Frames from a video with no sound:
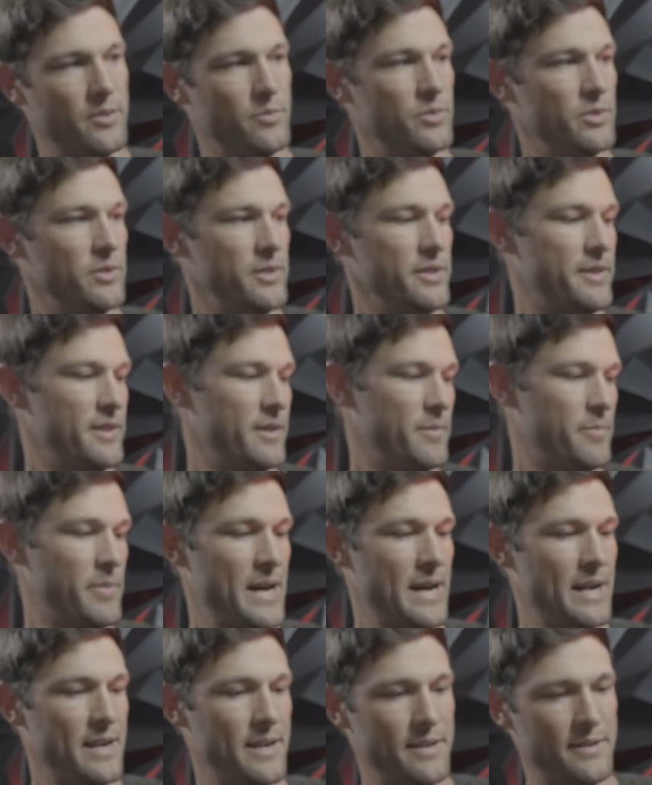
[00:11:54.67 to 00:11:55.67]
really thick
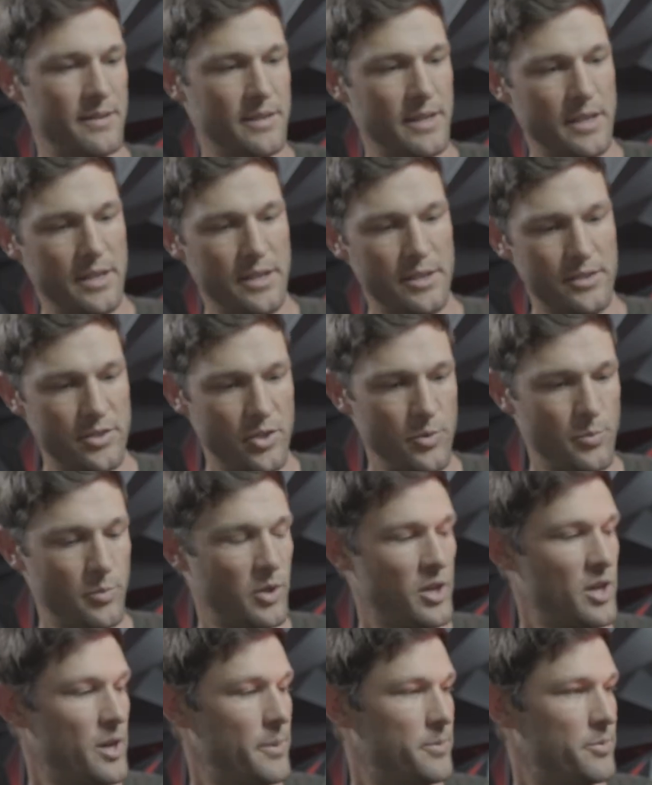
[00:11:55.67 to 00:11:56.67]
padding,
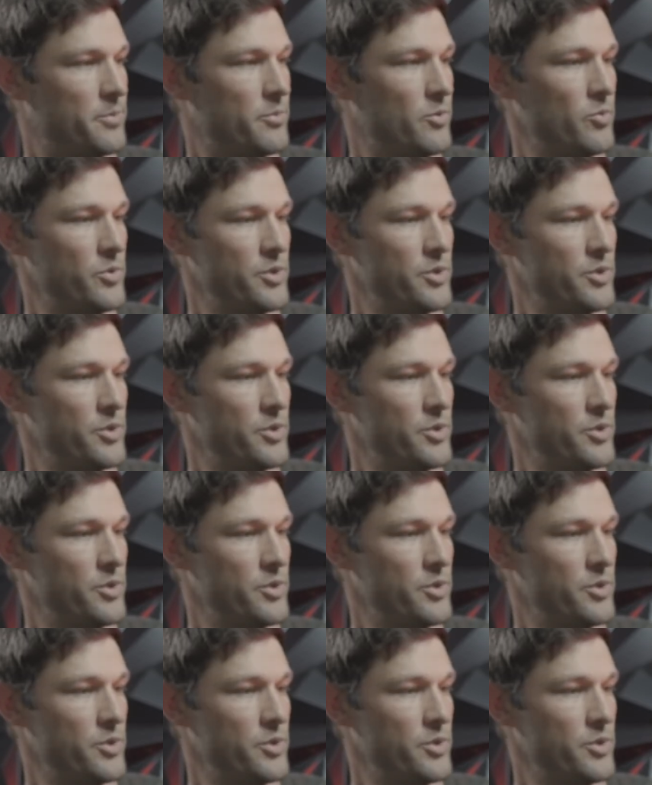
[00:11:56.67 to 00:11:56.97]
super comfortable